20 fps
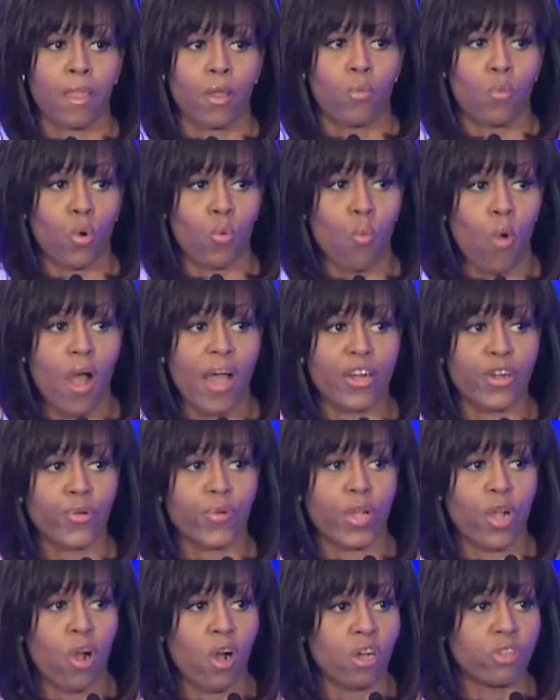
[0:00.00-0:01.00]
Where
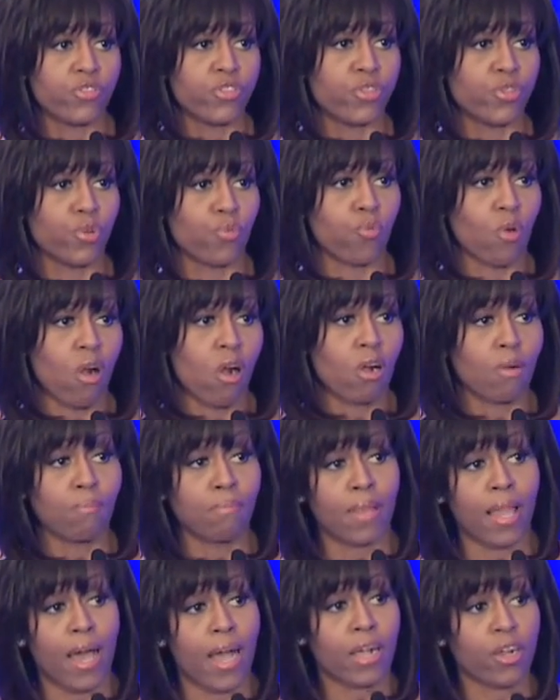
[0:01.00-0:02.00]
wandering onto the wrong
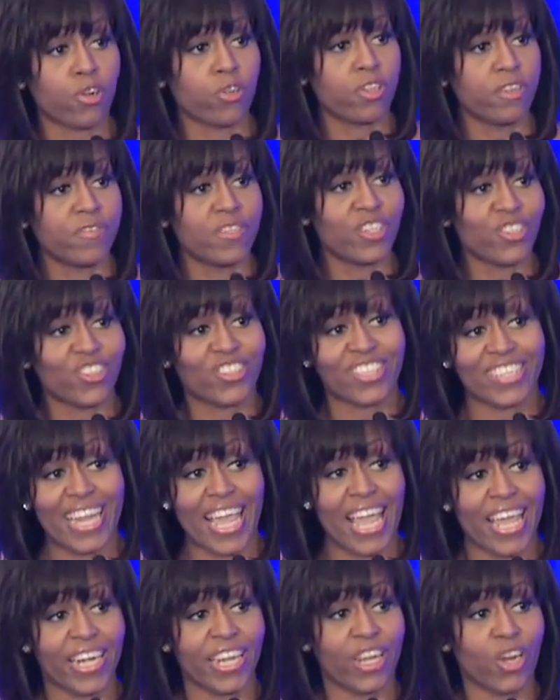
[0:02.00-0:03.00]
block or even just
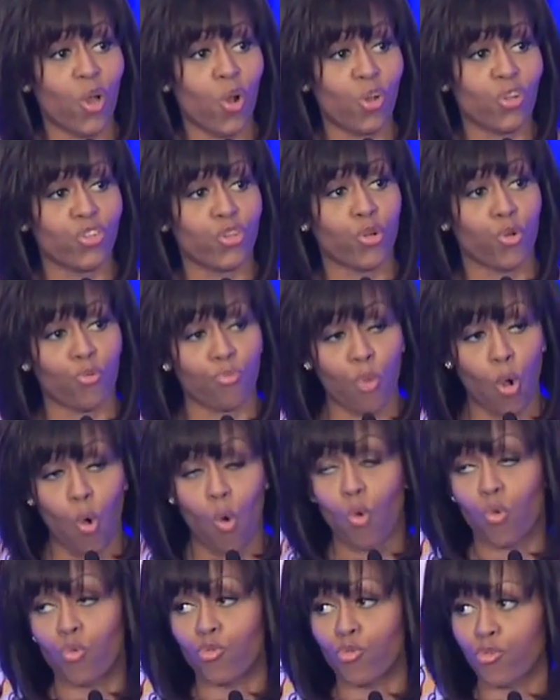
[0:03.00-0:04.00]
standing on your
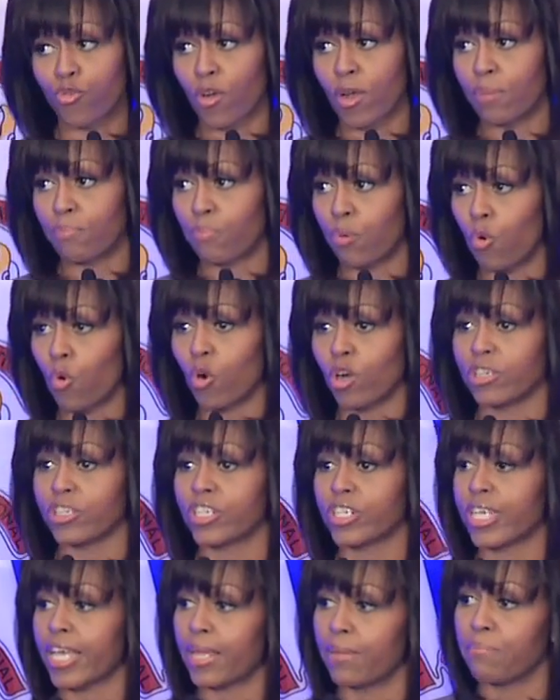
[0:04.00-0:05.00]
own front
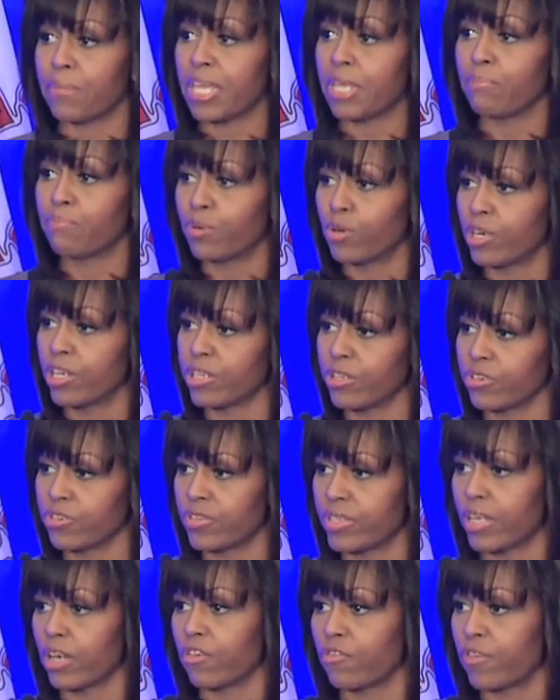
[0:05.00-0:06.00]
porch can mean putting
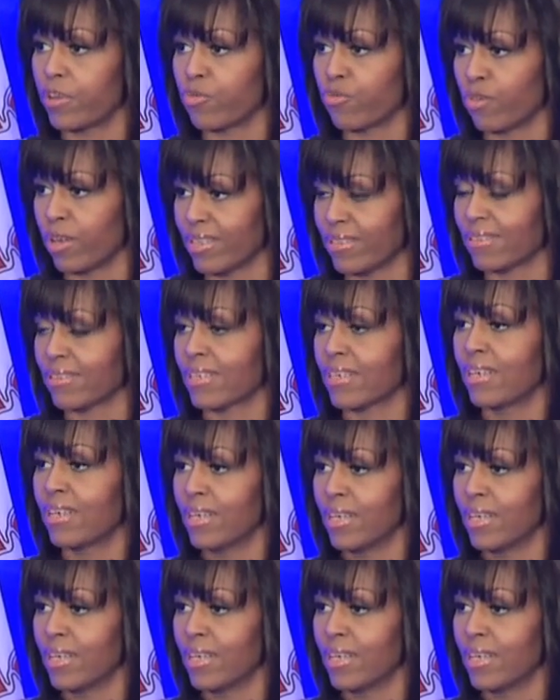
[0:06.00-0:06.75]
yourself at risk.